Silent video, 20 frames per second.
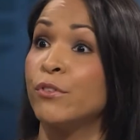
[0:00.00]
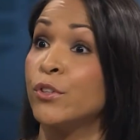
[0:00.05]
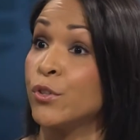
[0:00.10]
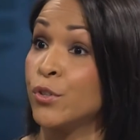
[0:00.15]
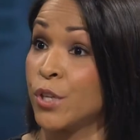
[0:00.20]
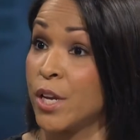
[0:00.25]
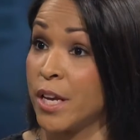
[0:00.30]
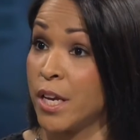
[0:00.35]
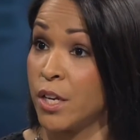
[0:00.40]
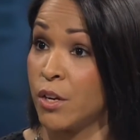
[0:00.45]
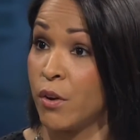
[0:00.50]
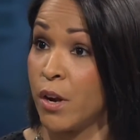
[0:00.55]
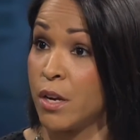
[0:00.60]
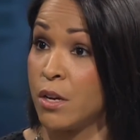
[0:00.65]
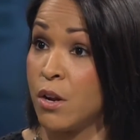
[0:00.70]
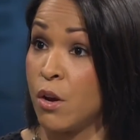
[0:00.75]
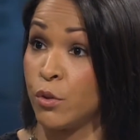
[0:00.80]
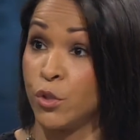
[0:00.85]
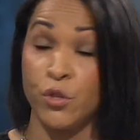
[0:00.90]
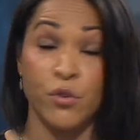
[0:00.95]
You're shaking your head
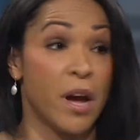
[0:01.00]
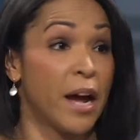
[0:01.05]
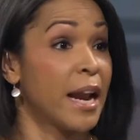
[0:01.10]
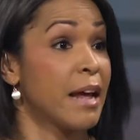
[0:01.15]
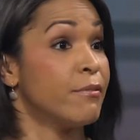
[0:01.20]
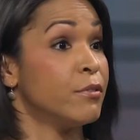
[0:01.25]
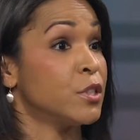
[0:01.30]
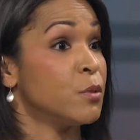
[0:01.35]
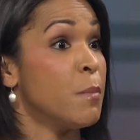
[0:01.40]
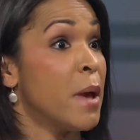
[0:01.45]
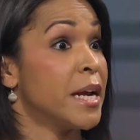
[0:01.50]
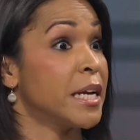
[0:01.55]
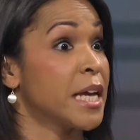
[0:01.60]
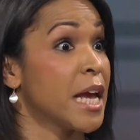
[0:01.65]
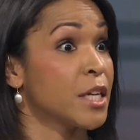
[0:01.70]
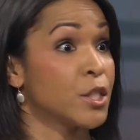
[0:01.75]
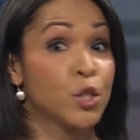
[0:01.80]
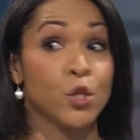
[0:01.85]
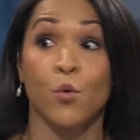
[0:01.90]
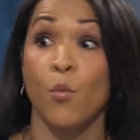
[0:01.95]
no. Do you not have as many
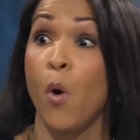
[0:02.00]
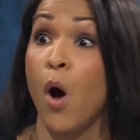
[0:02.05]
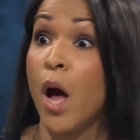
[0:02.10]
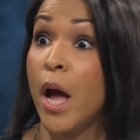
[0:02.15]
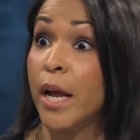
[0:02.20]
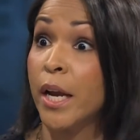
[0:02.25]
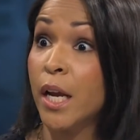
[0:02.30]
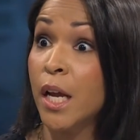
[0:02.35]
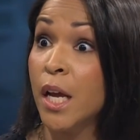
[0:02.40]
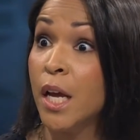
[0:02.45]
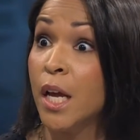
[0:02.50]
as you want?